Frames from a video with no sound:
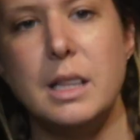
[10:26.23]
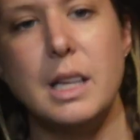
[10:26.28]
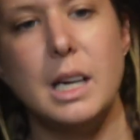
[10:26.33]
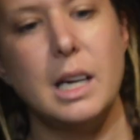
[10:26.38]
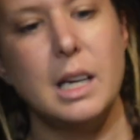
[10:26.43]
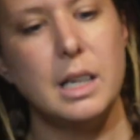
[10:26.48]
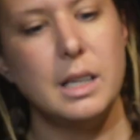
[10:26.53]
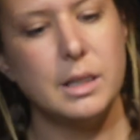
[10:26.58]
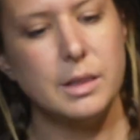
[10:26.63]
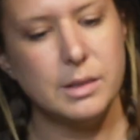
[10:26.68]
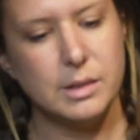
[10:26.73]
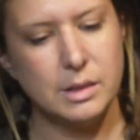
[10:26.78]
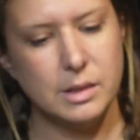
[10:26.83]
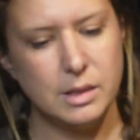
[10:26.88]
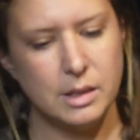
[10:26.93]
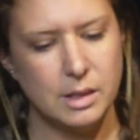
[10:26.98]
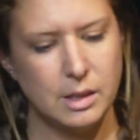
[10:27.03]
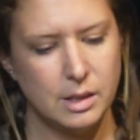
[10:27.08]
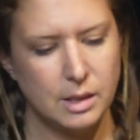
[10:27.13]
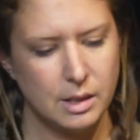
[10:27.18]
that,
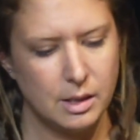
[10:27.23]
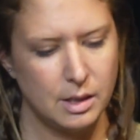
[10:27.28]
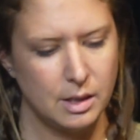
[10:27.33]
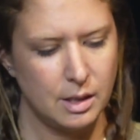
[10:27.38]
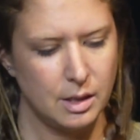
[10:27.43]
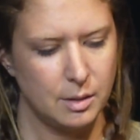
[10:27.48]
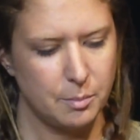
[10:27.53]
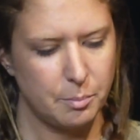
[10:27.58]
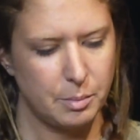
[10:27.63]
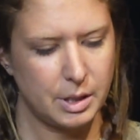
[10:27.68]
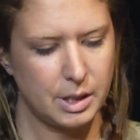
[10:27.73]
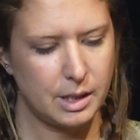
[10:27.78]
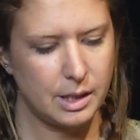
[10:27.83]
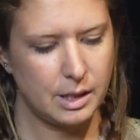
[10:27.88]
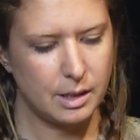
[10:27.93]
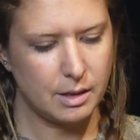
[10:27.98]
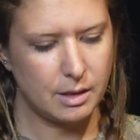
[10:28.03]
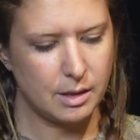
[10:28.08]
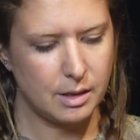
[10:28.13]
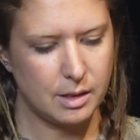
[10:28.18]
but
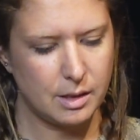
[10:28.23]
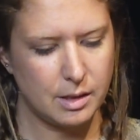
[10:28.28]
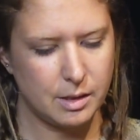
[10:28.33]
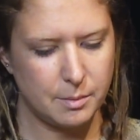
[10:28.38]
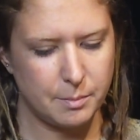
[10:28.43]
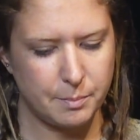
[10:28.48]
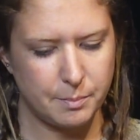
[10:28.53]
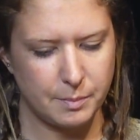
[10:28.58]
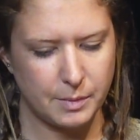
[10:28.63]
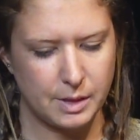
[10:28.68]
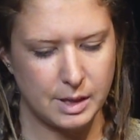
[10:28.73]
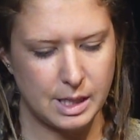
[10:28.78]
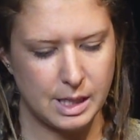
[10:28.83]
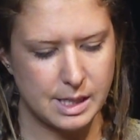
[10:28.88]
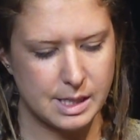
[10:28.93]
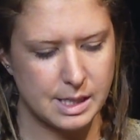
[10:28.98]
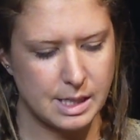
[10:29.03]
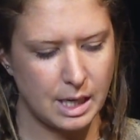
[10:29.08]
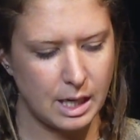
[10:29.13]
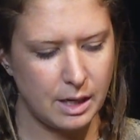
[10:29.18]

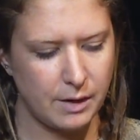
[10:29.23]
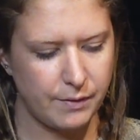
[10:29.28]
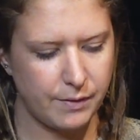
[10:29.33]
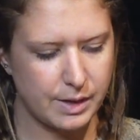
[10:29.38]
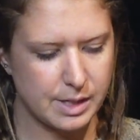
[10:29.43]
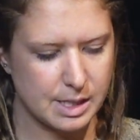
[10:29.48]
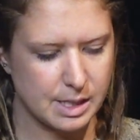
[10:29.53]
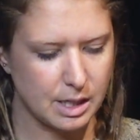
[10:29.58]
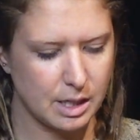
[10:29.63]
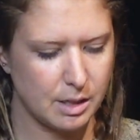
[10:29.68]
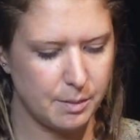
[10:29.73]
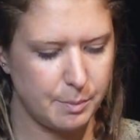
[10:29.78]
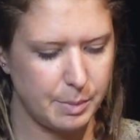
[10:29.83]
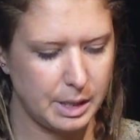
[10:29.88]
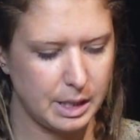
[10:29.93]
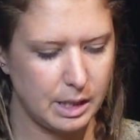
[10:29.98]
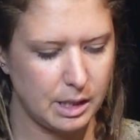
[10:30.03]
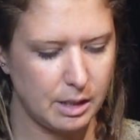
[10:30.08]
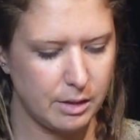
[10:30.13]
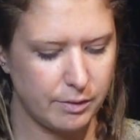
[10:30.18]
this knife is gonna
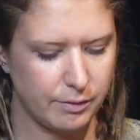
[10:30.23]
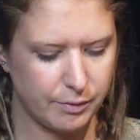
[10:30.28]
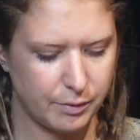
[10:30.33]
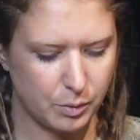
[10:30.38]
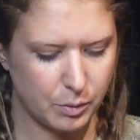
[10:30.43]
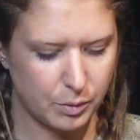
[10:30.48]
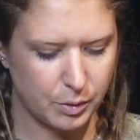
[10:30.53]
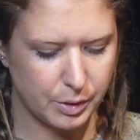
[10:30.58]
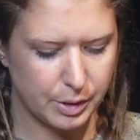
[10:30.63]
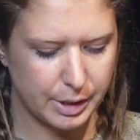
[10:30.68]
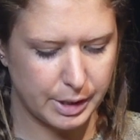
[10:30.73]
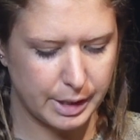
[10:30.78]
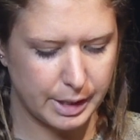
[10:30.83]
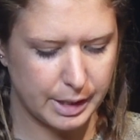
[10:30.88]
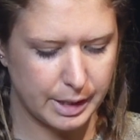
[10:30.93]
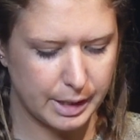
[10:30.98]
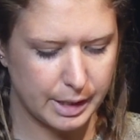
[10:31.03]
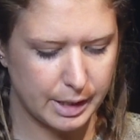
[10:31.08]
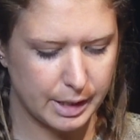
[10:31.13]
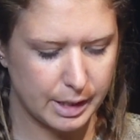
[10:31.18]
be
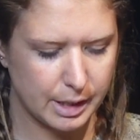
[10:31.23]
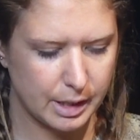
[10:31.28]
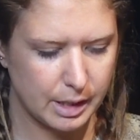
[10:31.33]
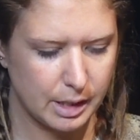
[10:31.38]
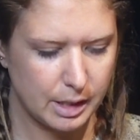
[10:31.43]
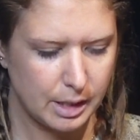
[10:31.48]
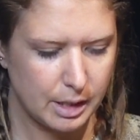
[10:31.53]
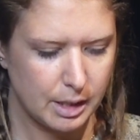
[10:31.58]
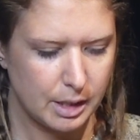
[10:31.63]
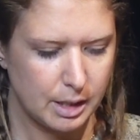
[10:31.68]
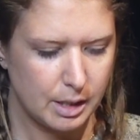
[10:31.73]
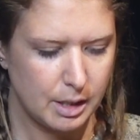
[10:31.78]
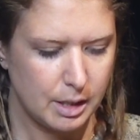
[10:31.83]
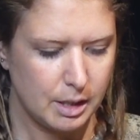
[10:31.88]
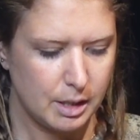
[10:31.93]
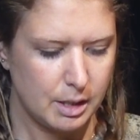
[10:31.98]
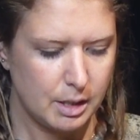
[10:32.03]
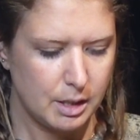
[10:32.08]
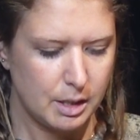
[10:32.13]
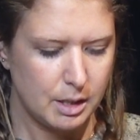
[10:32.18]
for,
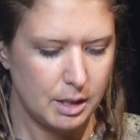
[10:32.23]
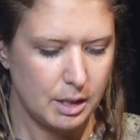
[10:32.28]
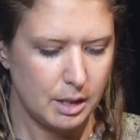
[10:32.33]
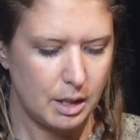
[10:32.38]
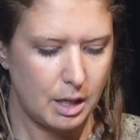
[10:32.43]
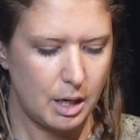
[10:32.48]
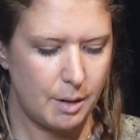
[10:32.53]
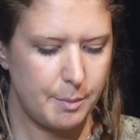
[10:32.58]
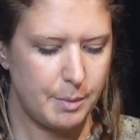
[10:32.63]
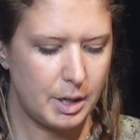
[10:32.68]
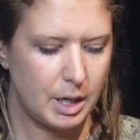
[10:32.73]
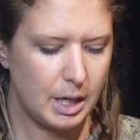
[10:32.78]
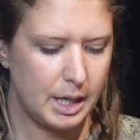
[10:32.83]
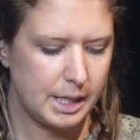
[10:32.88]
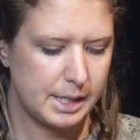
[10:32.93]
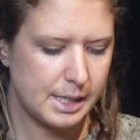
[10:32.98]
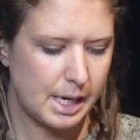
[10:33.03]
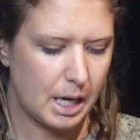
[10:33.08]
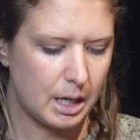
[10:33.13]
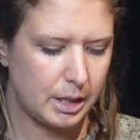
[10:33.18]
I'm not
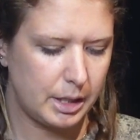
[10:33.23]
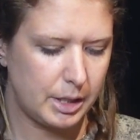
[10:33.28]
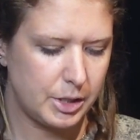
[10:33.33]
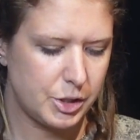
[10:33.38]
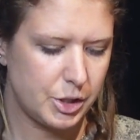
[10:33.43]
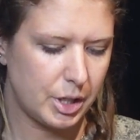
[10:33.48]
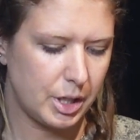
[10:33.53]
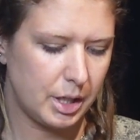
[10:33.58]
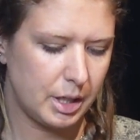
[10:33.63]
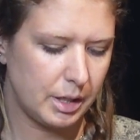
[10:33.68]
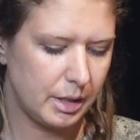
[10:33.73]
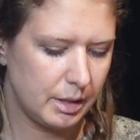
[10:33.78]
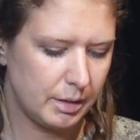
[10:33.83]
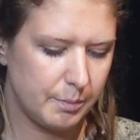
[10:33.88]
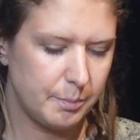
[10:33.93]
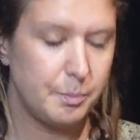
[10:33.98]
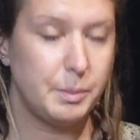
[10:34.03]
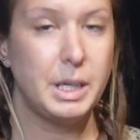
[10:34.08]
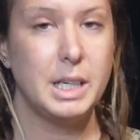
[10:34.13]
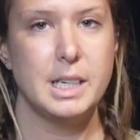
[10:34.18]
exactly sure,
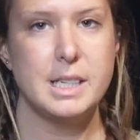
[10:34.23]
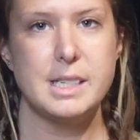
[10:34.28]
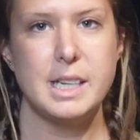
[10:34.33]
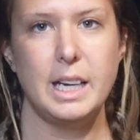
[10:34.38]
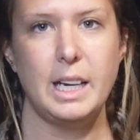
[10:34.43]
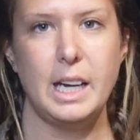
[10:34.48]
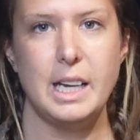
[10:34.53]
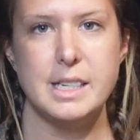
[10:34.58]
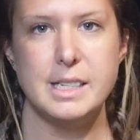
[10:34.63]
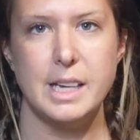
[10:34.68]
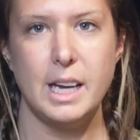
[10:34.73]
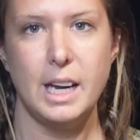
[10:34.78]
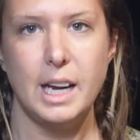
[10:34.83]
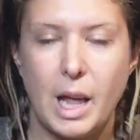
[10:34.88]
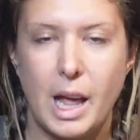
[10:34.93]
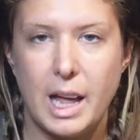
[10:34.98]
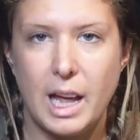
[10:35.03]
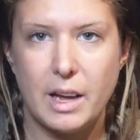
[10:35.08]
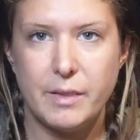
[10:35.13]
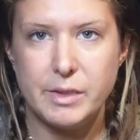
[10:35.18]
because like I said,
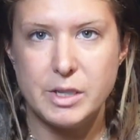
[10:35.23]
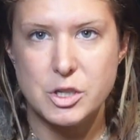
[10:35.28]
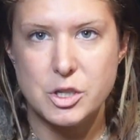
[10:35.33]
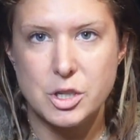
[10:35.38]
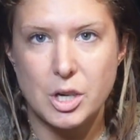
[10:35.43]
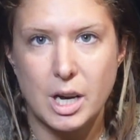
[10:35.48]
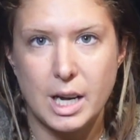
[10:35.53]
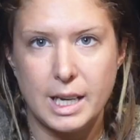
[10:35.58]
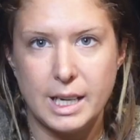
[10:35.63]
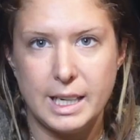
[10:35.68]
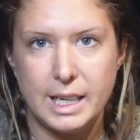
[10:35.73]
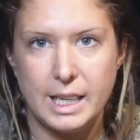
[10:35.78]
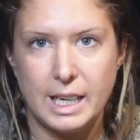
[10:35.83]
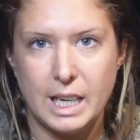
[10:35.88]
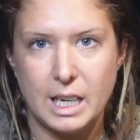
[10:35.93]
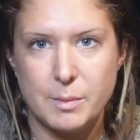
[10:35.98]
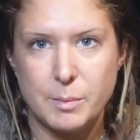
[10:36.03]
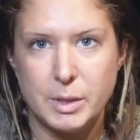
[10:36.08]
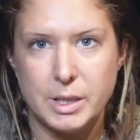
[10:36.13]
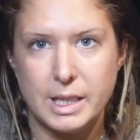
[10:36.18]
I haven't shot an
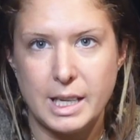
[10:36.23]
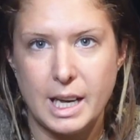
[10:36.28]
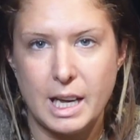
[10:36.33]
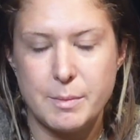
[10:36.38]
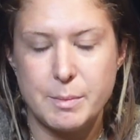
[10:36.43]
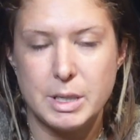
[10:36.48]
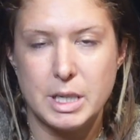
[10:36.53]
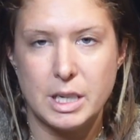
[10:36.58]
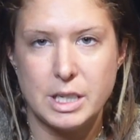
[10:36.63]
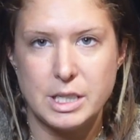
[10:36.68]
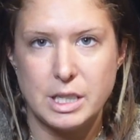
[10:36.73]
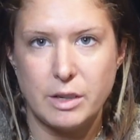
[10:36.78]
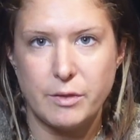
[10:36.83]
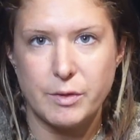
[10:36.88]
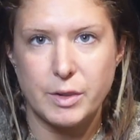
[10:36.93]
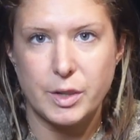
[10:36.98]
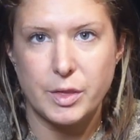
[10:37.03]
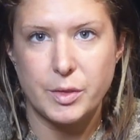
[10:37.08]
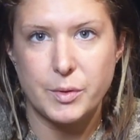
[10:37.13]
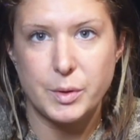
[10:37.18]
animal yet. I've been hunting
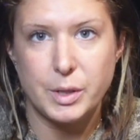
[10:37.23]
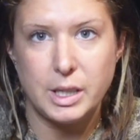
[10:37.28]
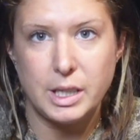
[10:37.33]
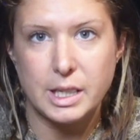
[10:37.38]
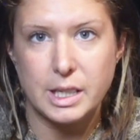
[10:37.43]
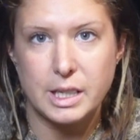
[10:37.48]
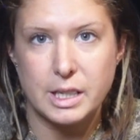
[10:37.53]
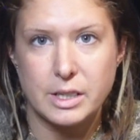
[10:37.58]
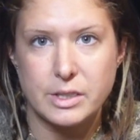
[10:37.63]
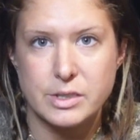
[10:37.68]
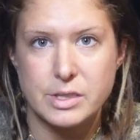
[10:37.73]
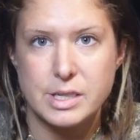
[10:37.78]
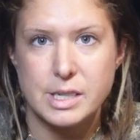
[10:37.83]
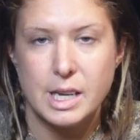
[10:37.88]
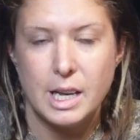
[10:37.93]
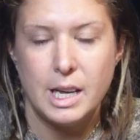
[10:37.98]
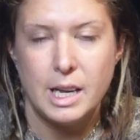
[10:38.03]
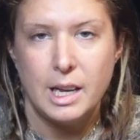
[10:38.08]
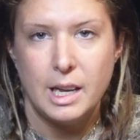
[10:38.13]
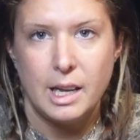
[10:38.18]
for 3 years,
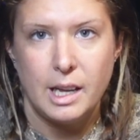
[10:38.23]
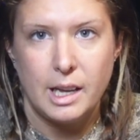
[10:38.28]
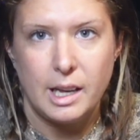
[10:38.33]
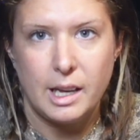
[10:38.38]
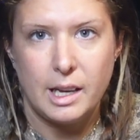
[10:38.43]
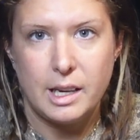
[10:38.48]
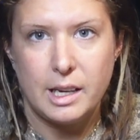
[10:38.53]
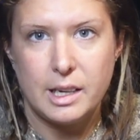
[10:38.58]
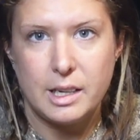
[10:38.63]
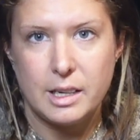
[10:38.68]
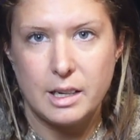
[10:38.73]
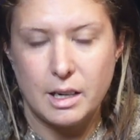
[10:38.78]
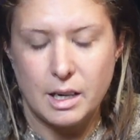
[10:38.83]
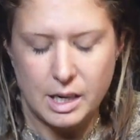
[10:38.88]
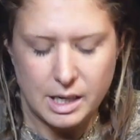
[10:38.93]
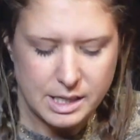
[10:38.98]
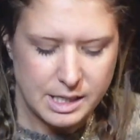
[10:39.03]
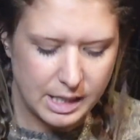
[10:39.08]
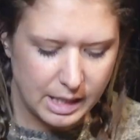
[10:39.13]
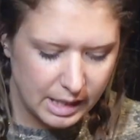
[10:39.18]
and
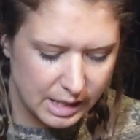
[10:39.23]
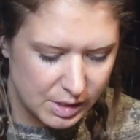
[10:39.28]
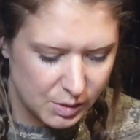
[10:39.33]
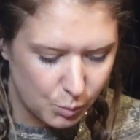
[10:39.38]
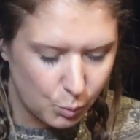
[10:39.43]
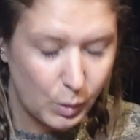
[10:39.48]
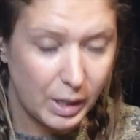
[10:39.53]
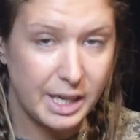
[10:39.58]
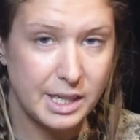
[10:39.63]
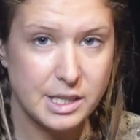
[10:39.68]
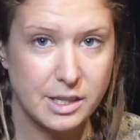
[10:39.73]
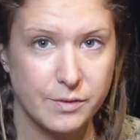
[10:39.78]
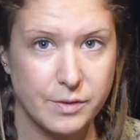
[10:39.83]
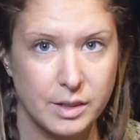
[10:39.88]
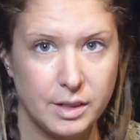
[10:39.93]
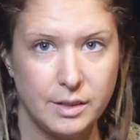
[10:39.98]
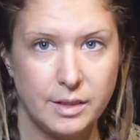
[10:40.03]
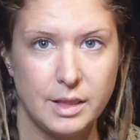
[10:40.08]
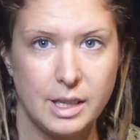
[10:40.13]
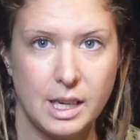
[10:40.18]
hunting is way
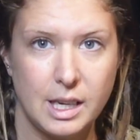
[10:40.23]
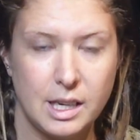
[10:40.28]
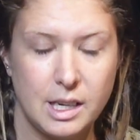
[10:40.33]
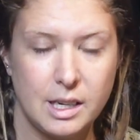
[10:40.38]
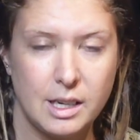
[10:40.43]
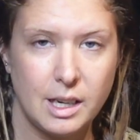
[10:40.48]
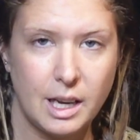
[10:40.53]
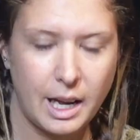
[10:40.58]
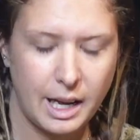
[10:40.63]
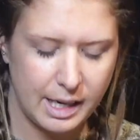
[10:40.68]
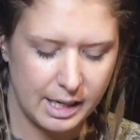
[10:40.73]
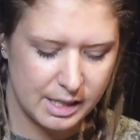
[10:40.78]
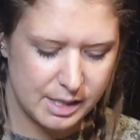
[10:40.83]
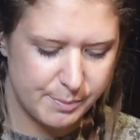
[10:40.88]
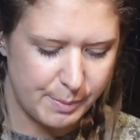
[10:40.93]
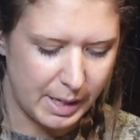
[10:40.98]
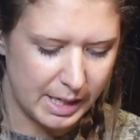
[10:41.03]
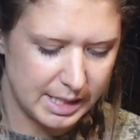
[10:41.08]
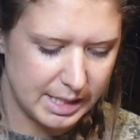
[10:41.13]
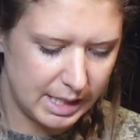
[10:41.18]
different than I
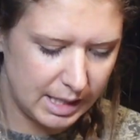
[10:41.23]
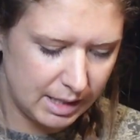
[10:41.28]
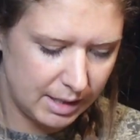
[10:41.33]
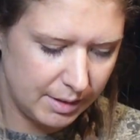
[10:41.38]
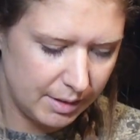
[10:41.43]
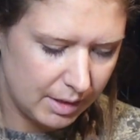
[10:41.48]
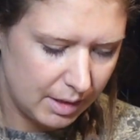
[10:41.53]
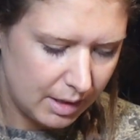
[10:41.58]
expected,